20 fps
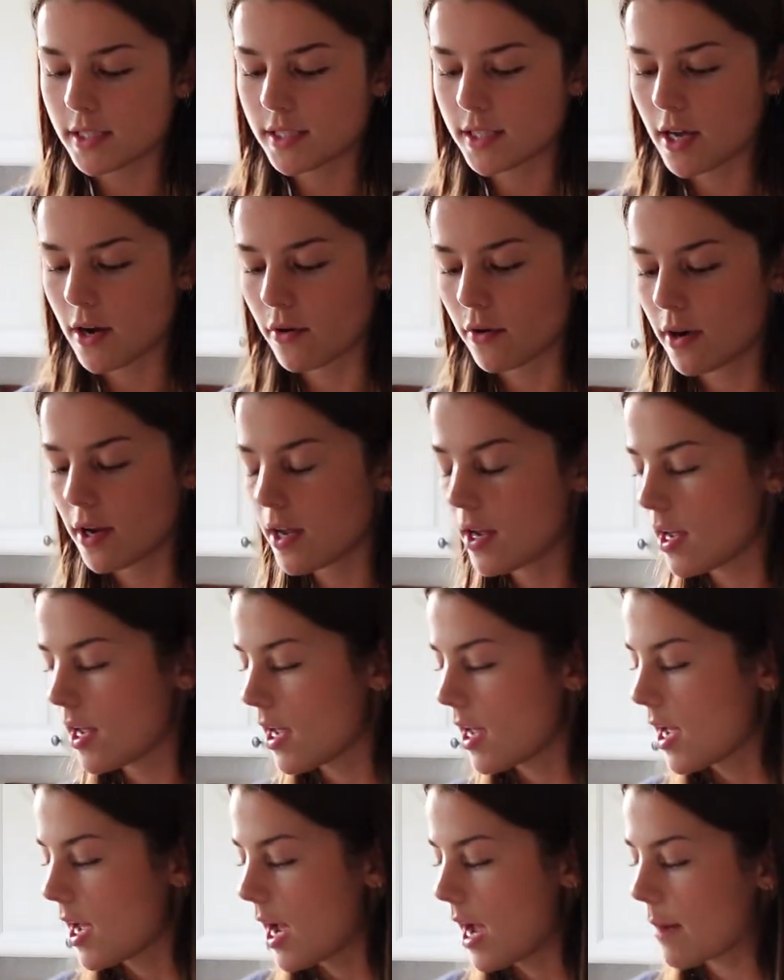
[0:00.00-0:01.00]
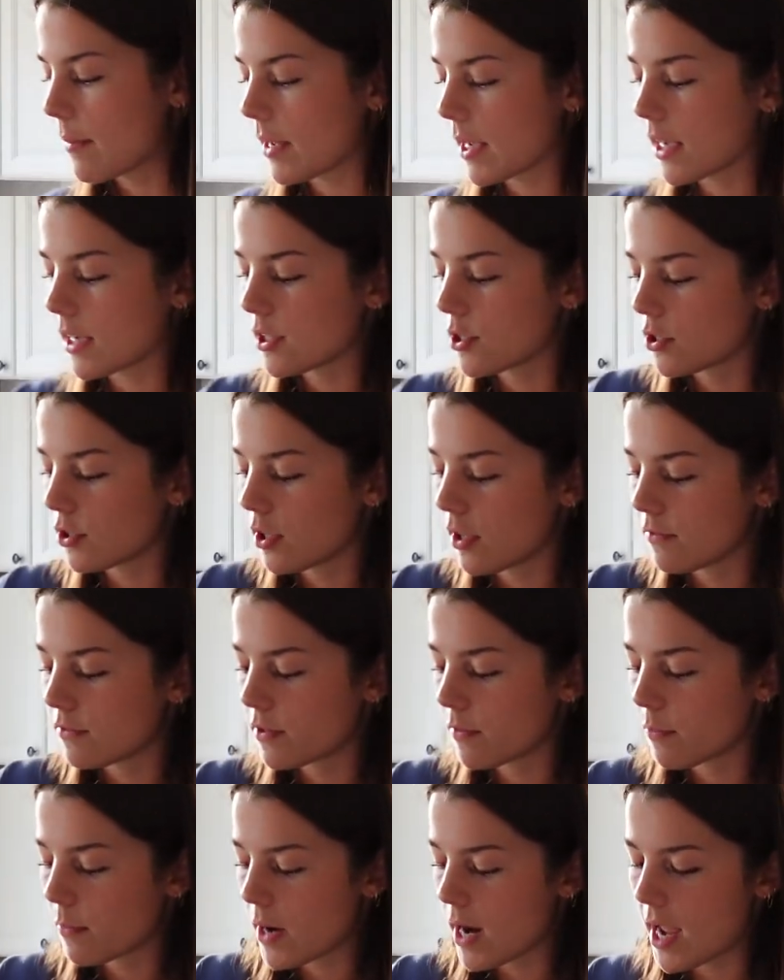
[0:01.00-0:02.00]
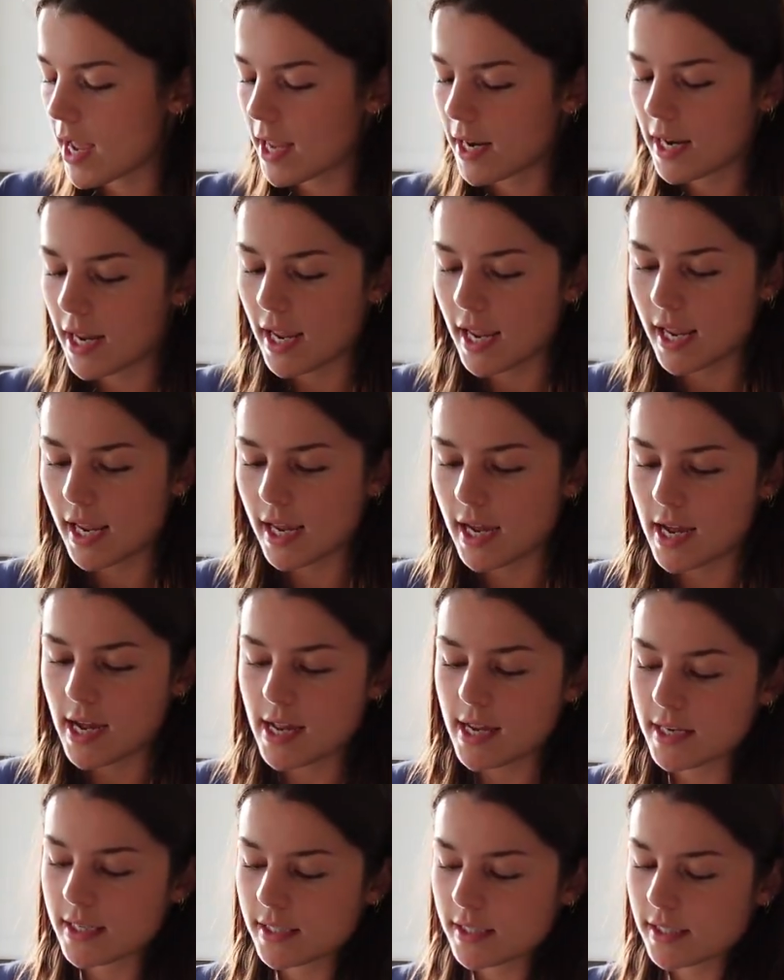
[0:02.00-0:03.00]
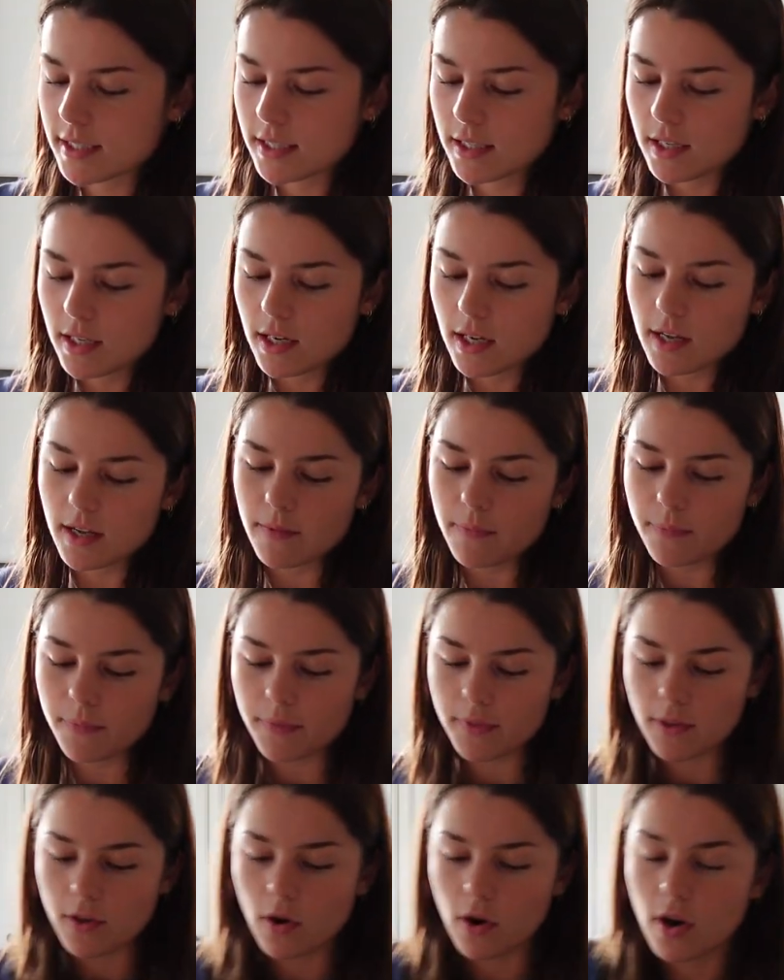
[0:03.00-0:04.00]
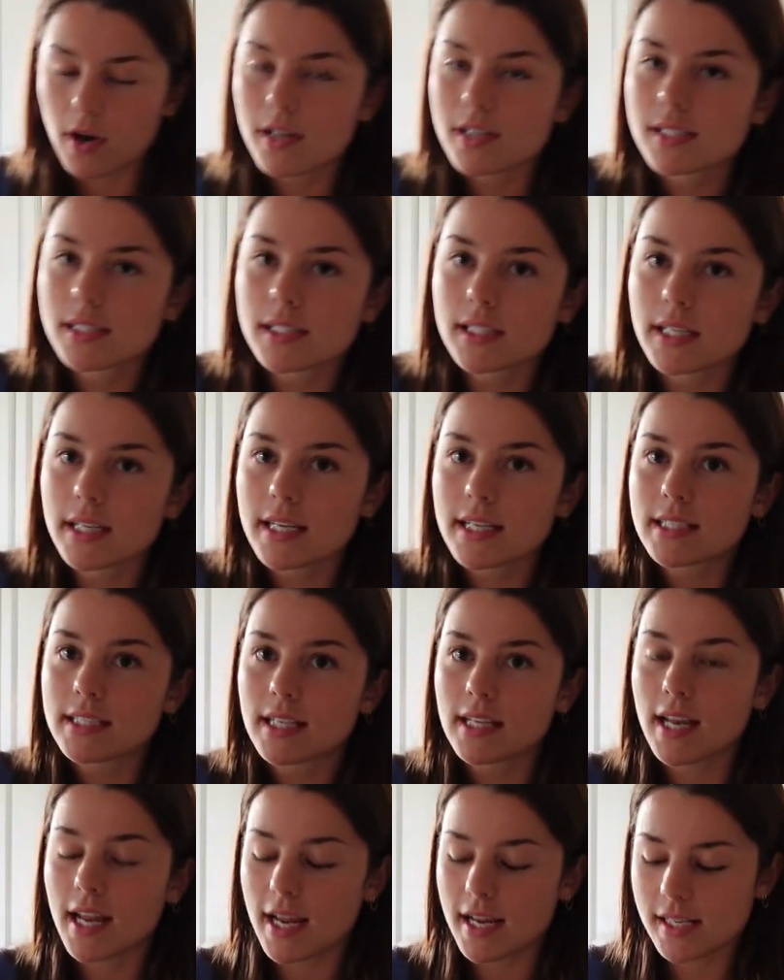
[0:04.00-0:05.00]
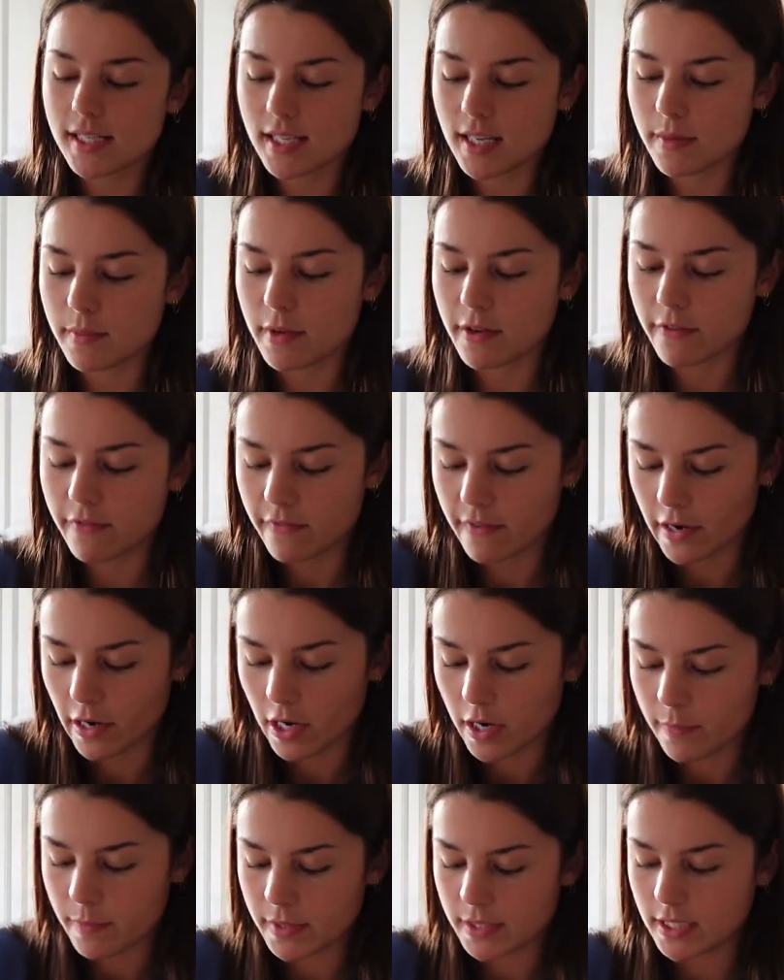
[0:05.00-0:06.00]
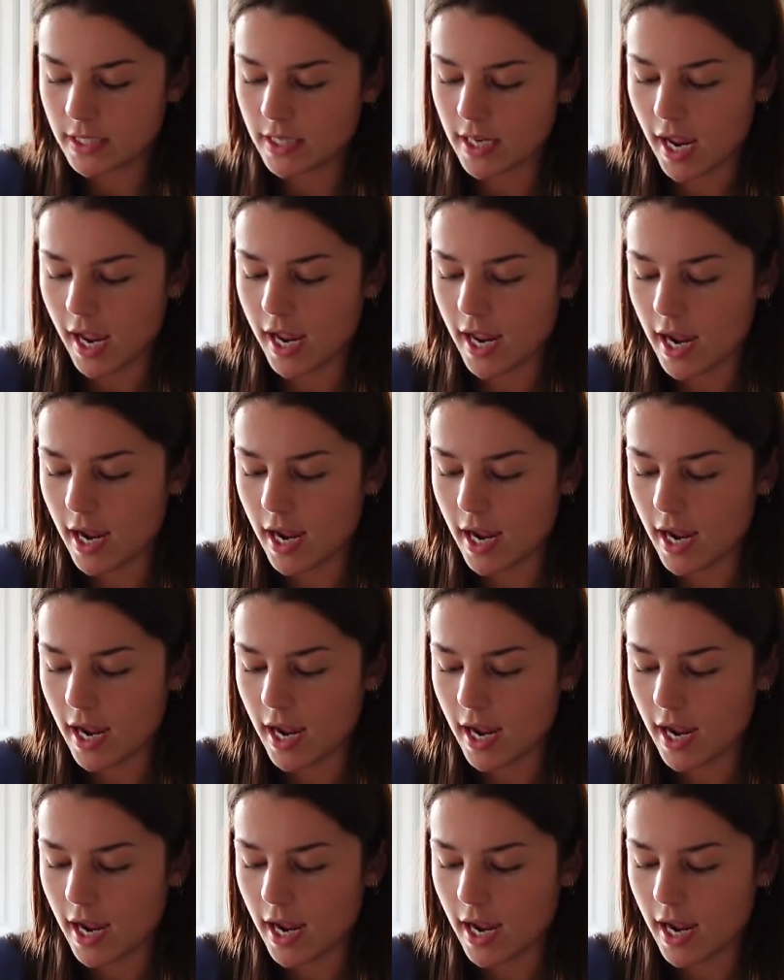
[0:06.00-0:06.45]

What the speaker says: So I'm making 2 loaves of bread, and honestly, today is gonna be a very busy day.